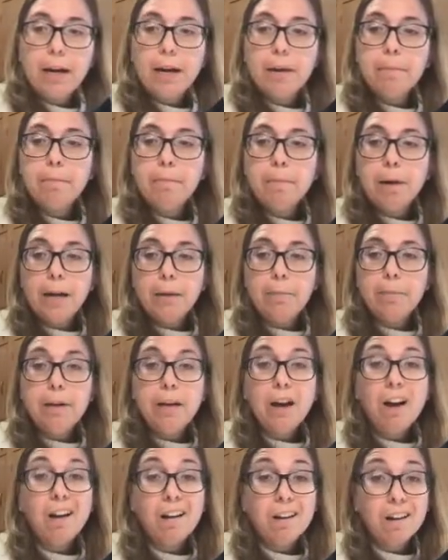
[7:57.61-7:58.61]
It might
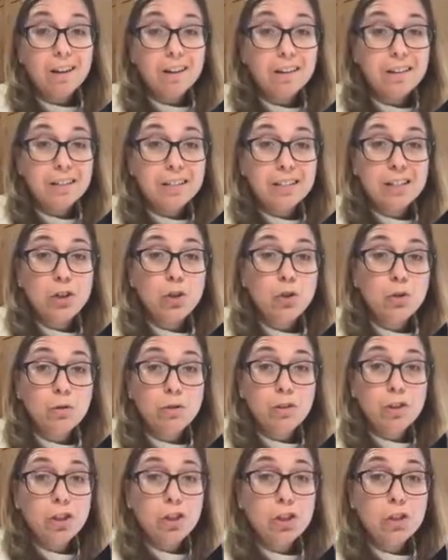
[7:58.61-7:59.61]
be hard
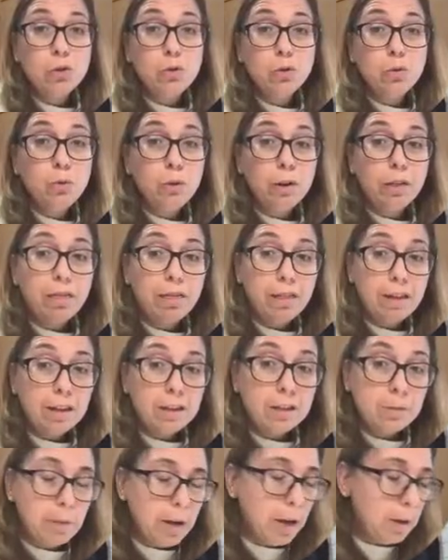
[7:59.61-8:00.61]
to do with
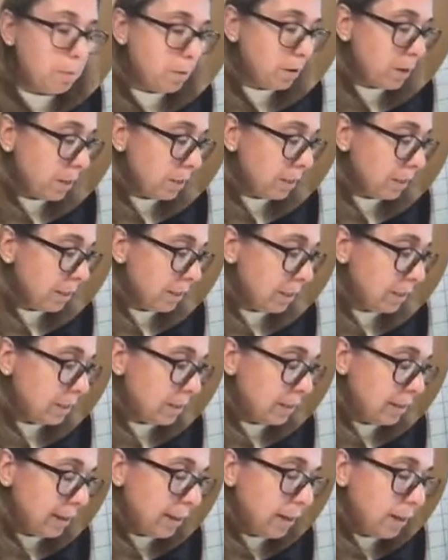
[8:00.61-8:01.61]
this paper because it is
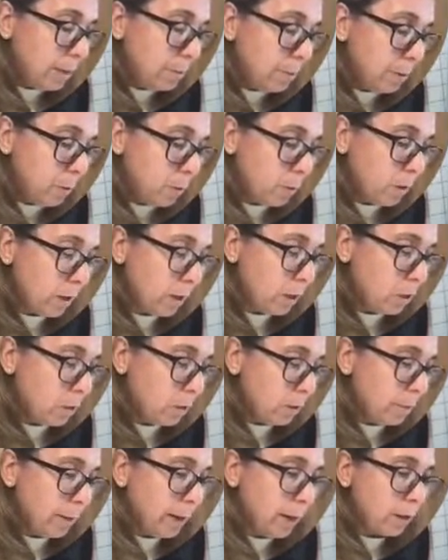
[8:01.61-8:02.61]
thick, but we're going to do
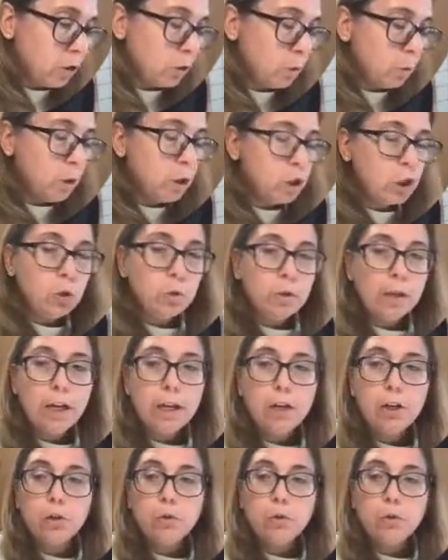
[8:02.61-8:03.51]
our best. So what do you need?